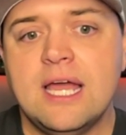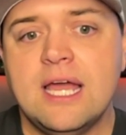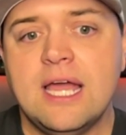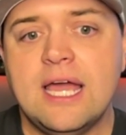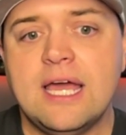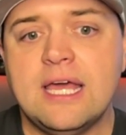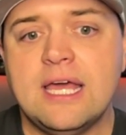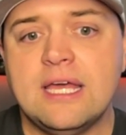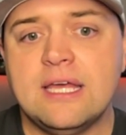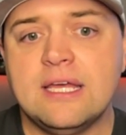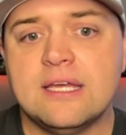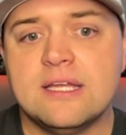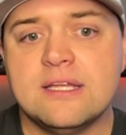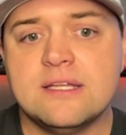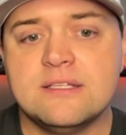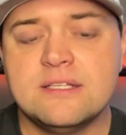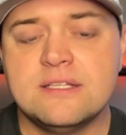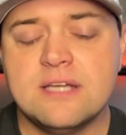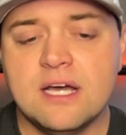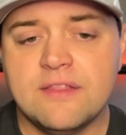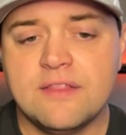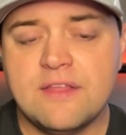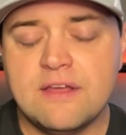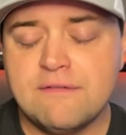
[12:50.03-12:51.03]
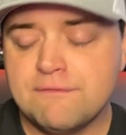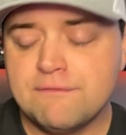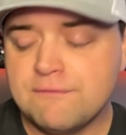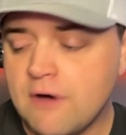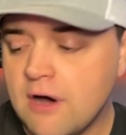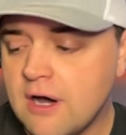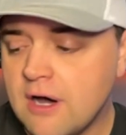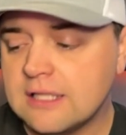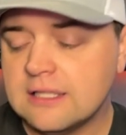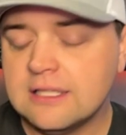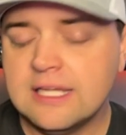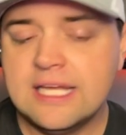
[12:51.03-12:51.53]
And they
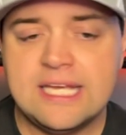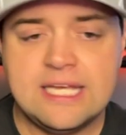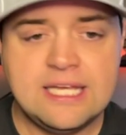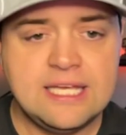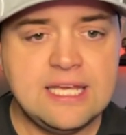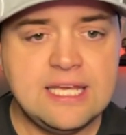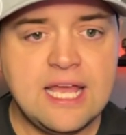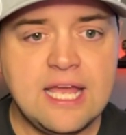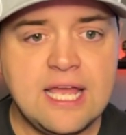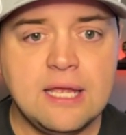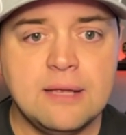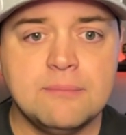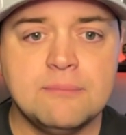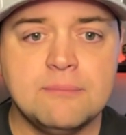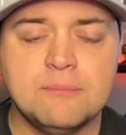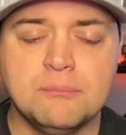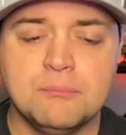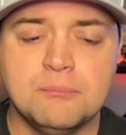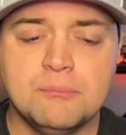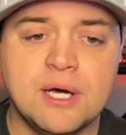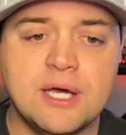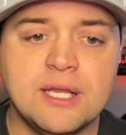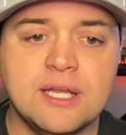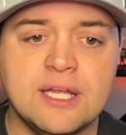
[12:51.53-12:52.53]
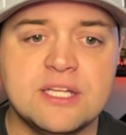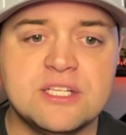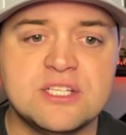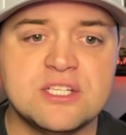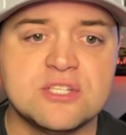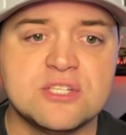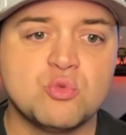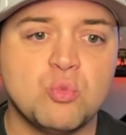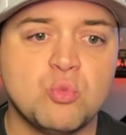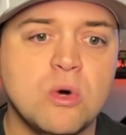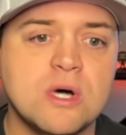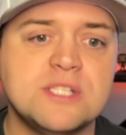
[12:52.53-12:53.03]
fought late game, but it
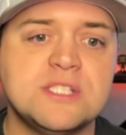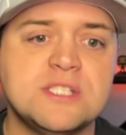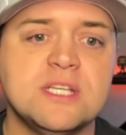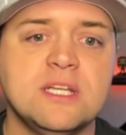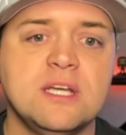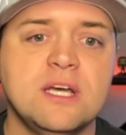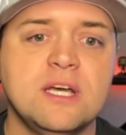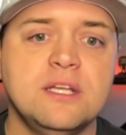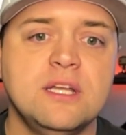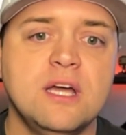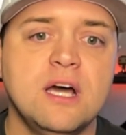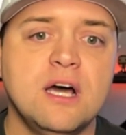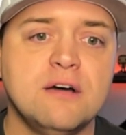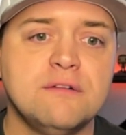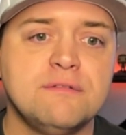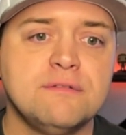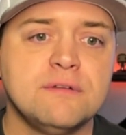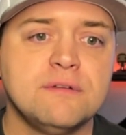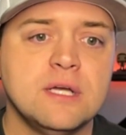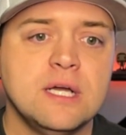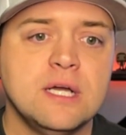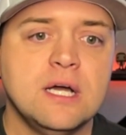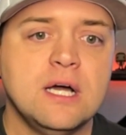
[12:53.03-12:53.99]
just wasn't enough.